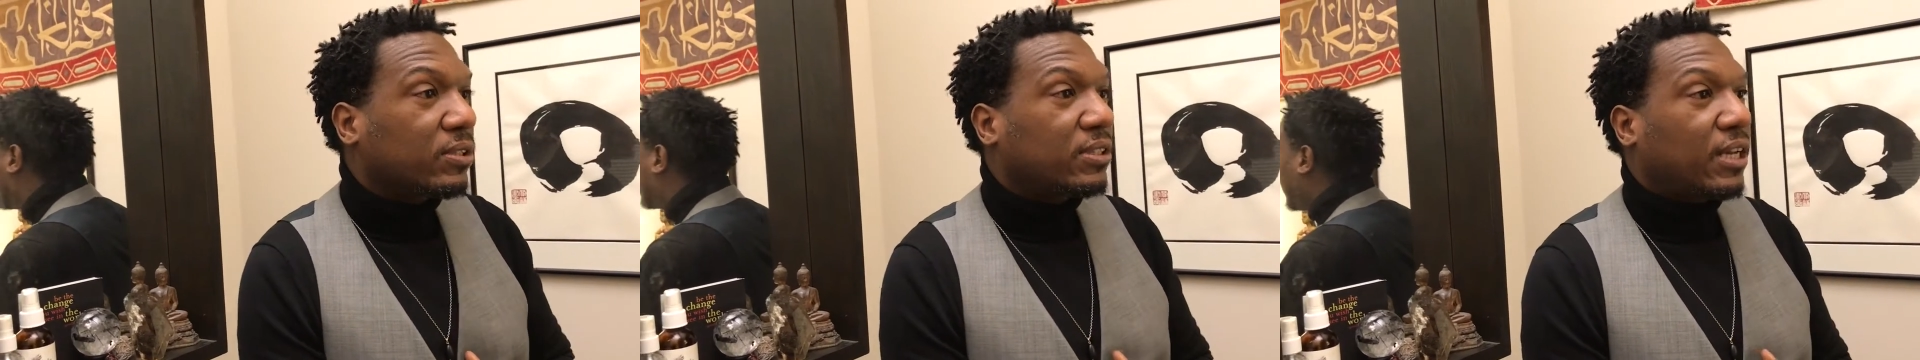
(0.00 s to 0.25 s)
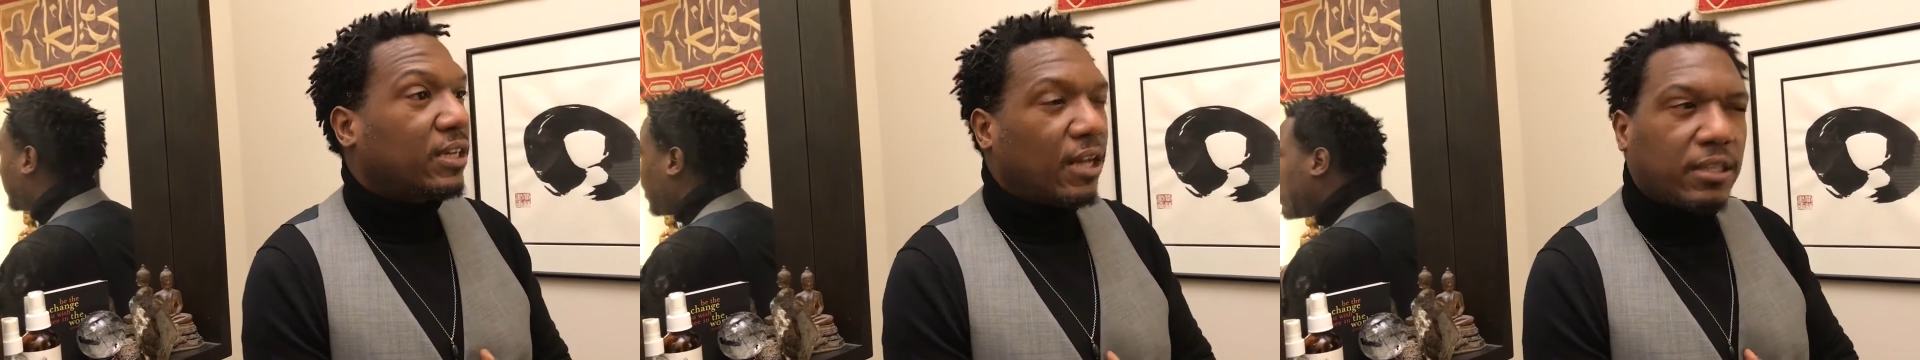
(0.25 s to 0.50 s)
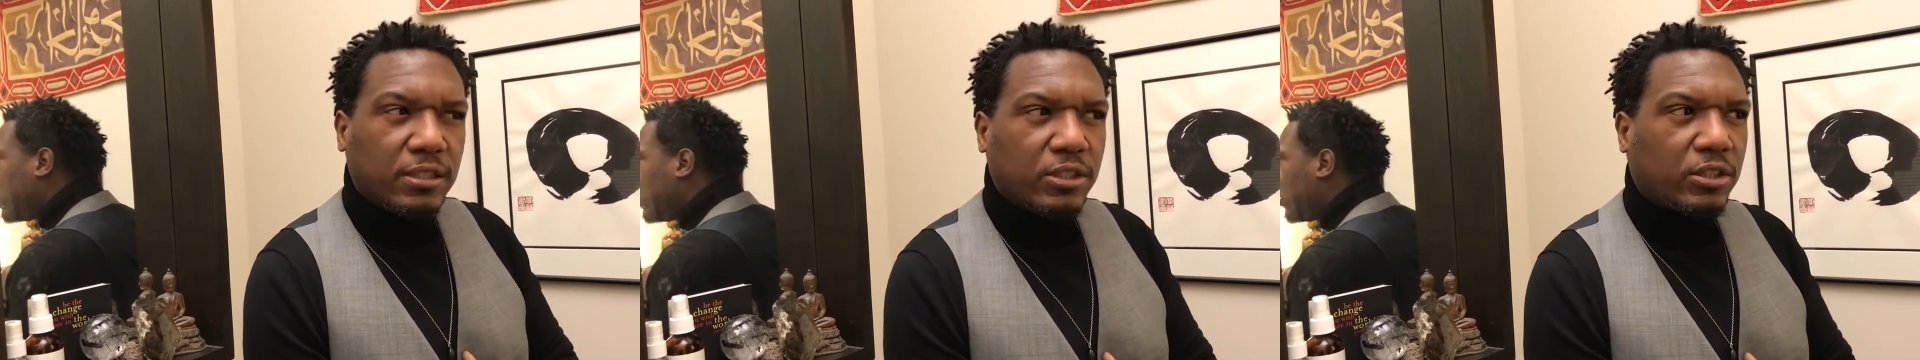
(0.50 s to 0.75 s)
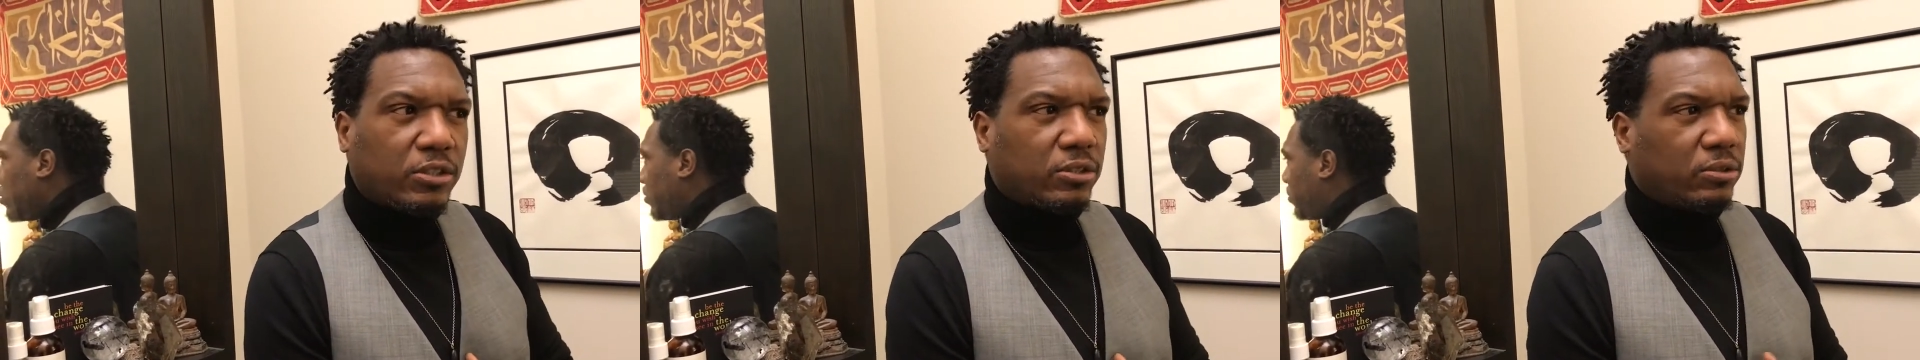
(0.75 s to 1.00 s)
a
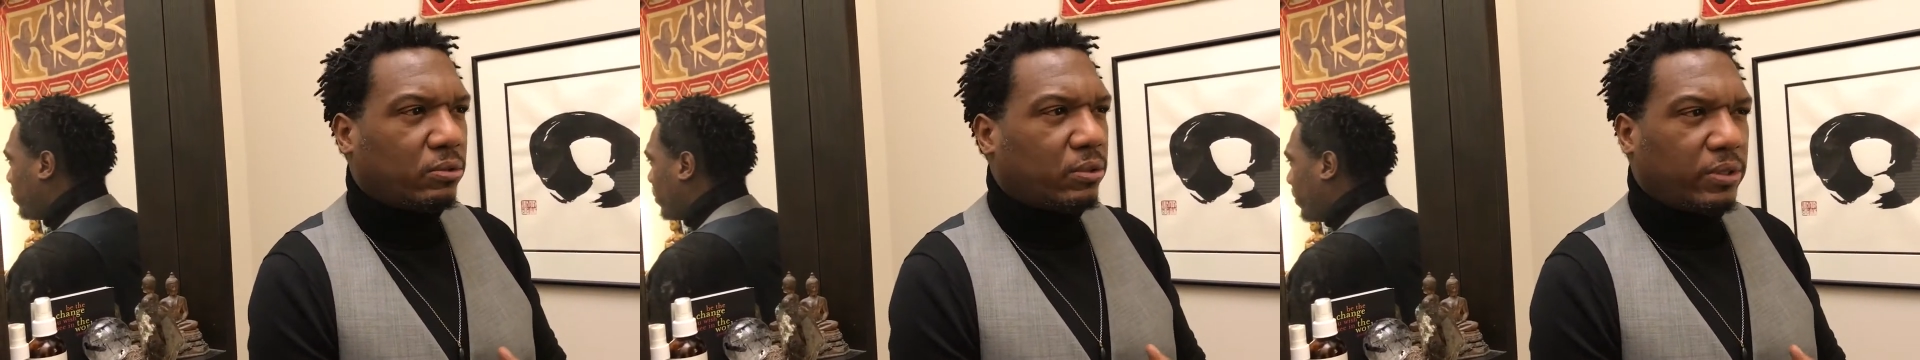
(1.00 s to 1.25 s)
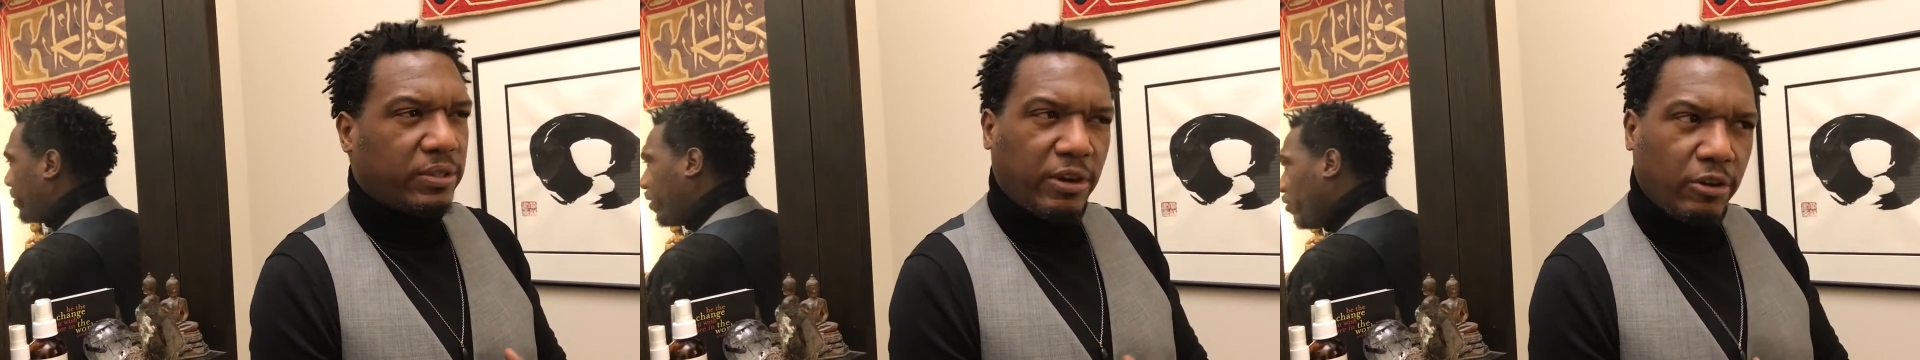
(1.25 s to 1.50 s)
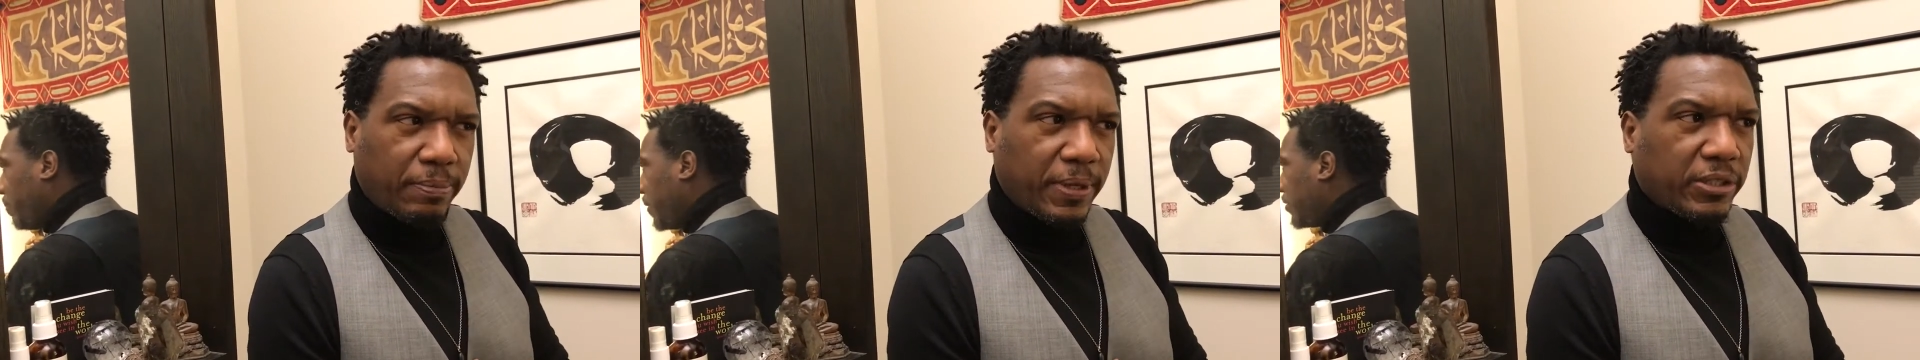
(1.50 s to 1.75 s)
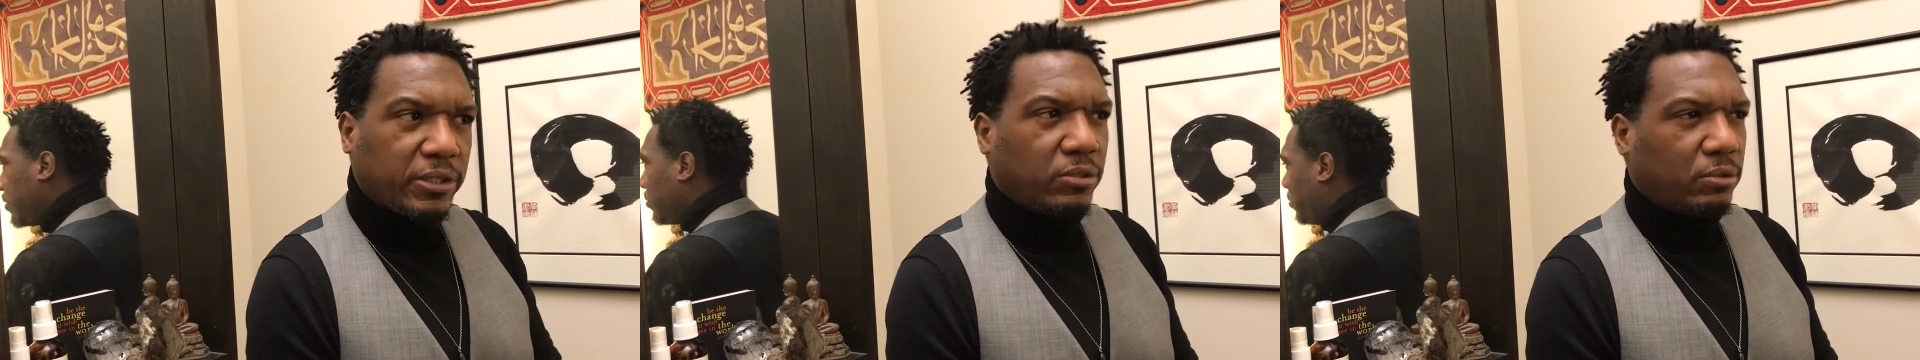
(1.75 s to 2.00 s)
psychologist or a
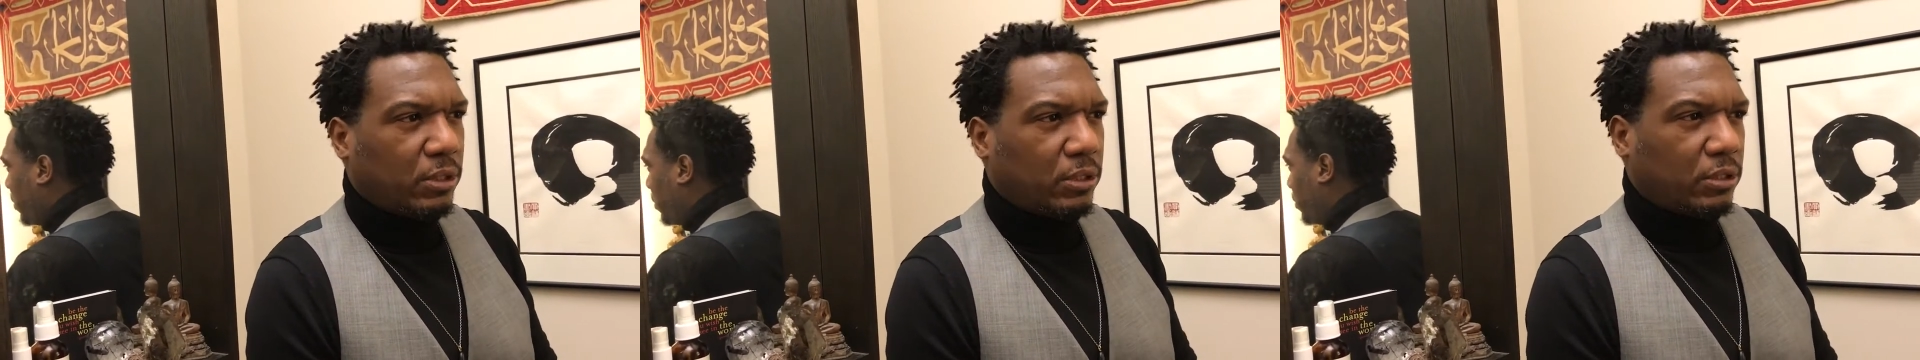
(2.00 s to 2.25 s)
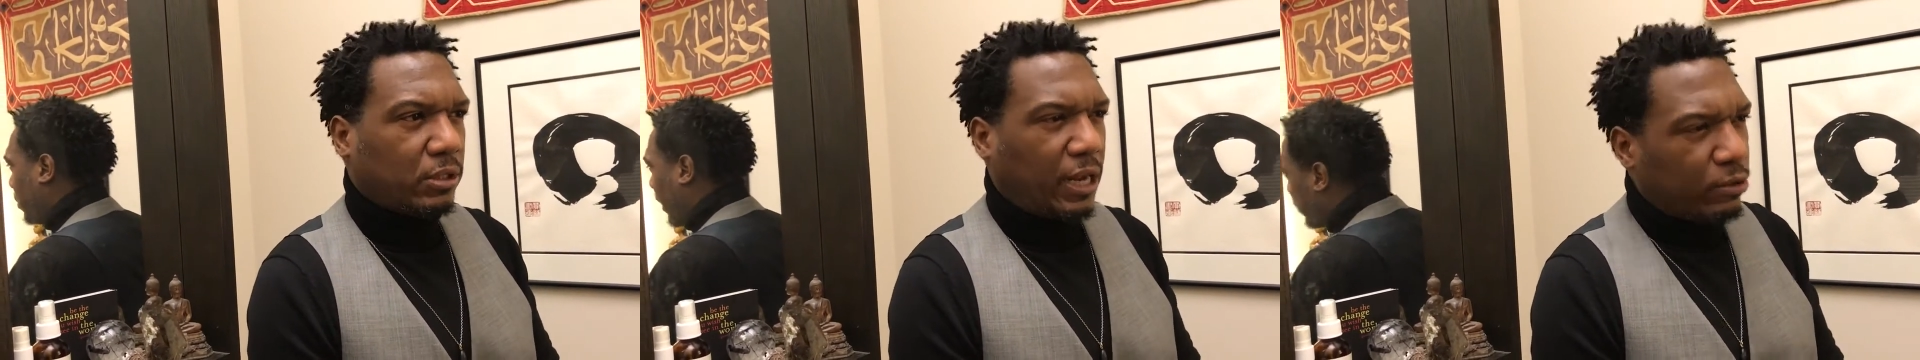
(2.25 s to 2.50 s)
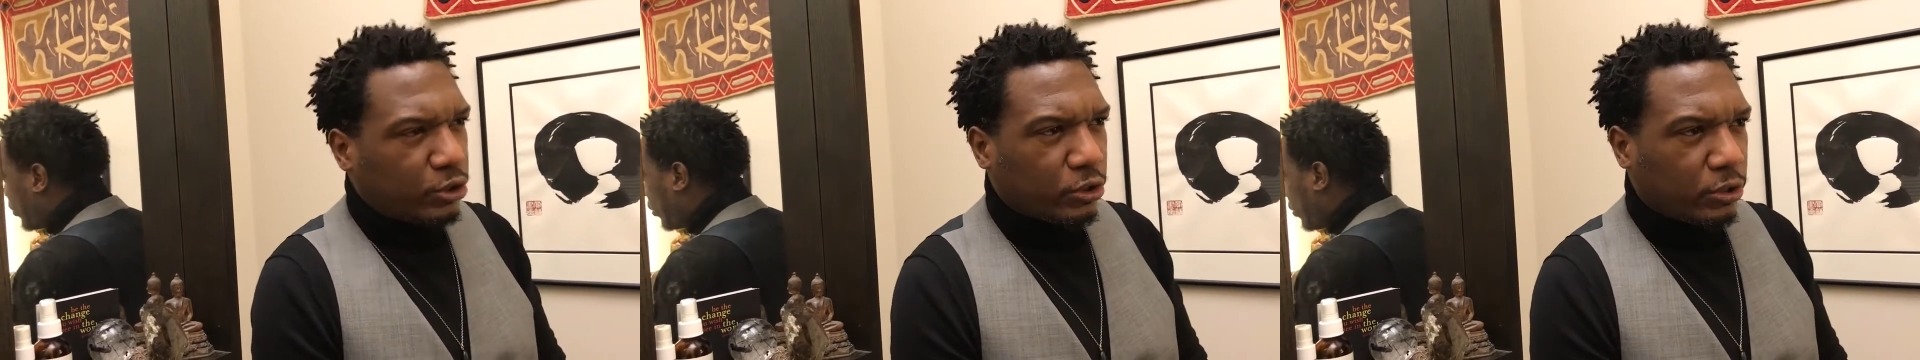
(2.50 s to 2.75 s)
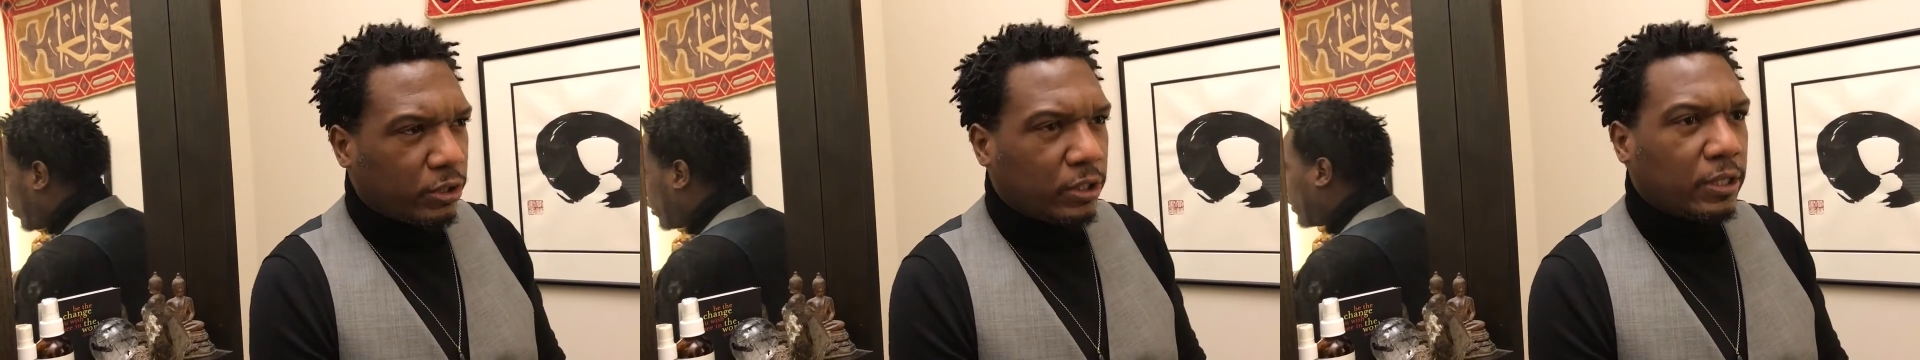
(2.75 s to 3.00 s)
therapist or a
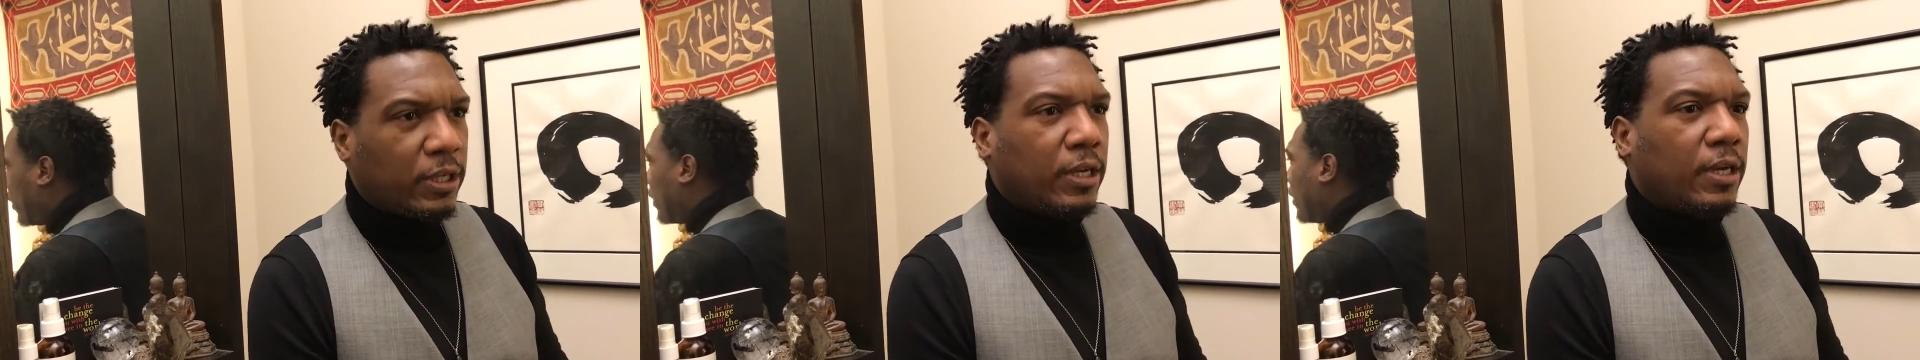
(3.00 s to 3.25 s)
counselor.